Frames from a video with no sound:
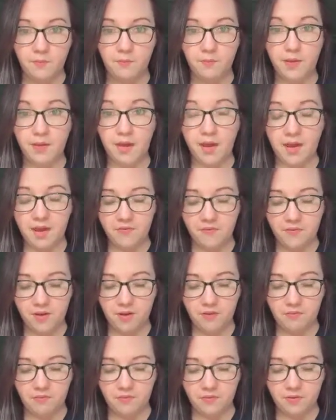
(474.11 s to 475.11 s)
But yeah, I
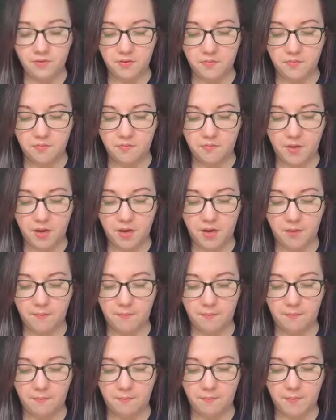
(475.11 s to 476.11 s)
found
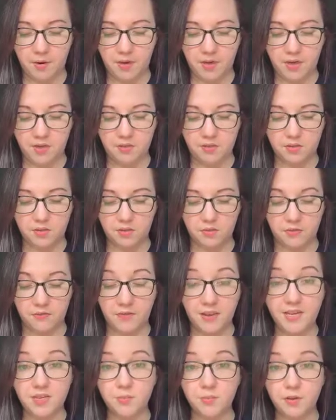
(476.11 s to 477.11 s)
markets through
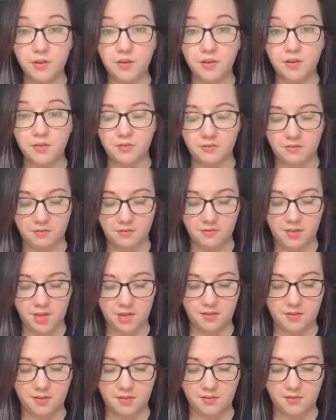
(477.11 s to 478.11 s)
Facebook.
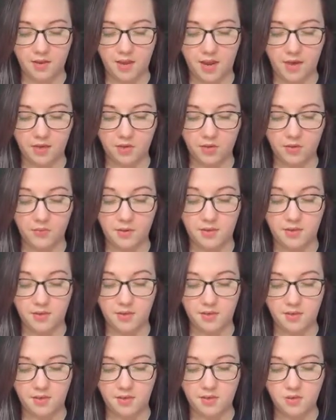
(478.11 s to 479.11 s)
That's actually what
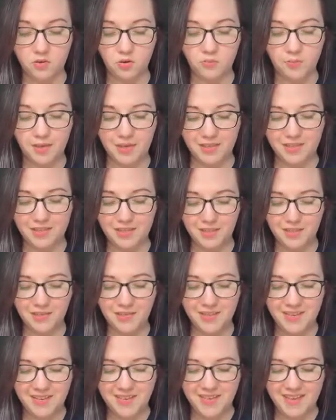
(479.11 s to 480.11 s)
Destiny told me to
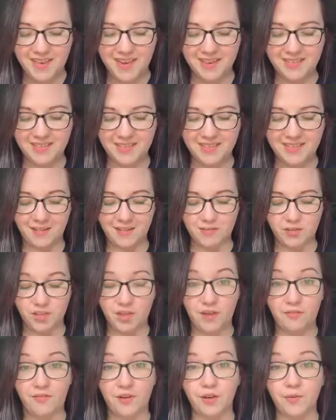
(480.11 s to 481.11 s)
do because how
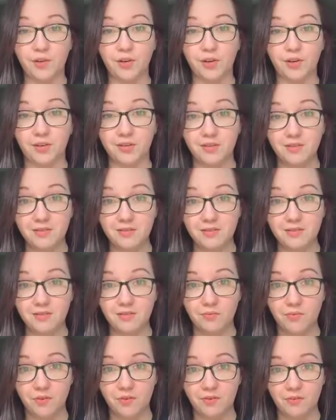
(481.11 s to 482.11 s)
she found hers,
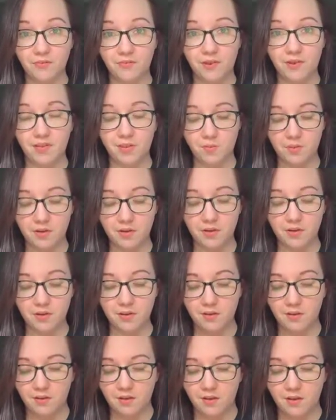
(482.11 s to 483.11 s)
were through Facebook.
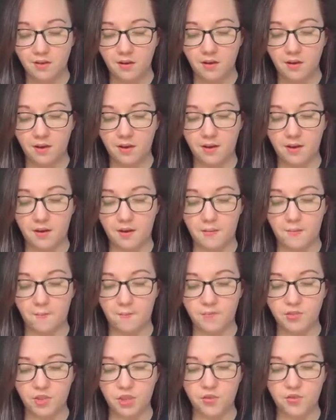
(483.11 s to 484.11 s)

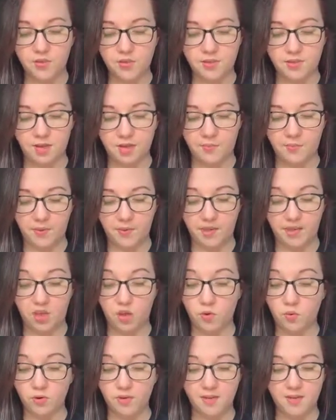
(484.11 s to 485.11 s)
So you just type in like
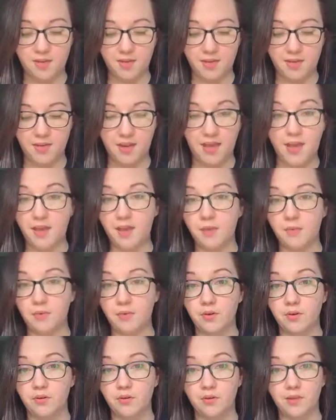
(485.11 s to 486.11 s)
your city
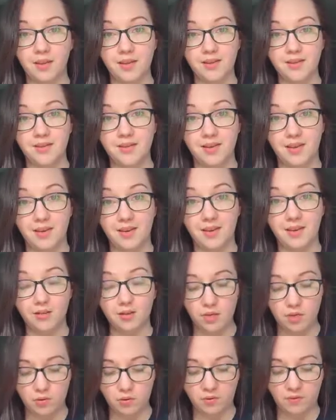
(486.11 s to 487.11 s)
name or like a city
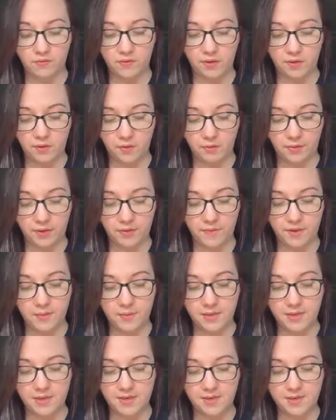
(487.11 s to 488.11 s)
near you if you don't live in a
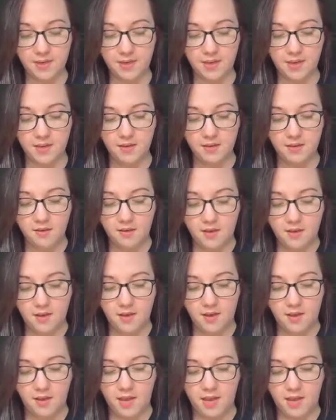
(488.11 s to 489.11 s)
big city,
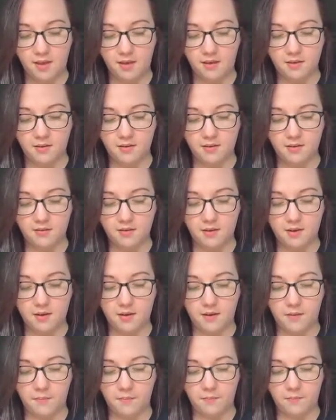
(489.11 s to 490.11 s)
and
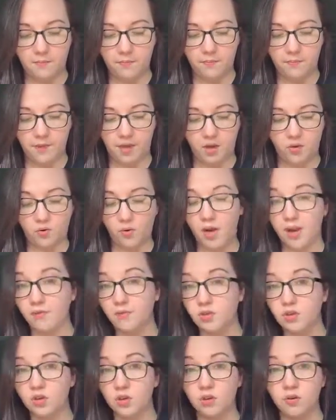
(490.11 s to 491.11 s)
like
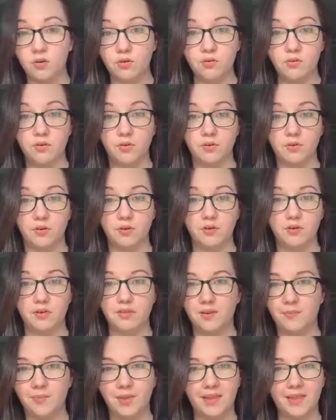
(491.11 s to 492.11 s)
craft show or
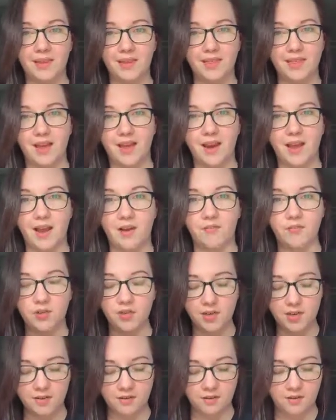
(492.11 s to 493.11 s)
something like that
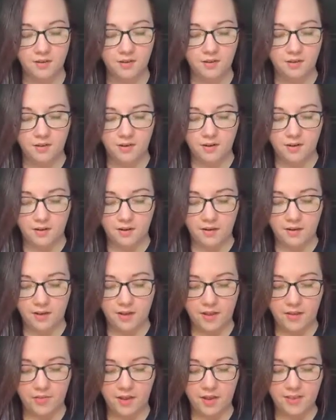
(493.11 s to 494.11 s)
after it.
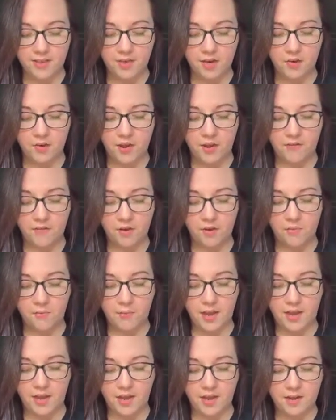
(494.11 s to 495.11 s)
And that's how I found
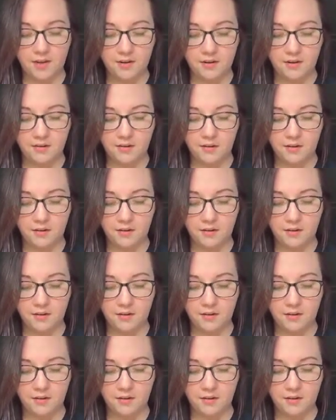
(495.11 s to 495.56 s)
mine.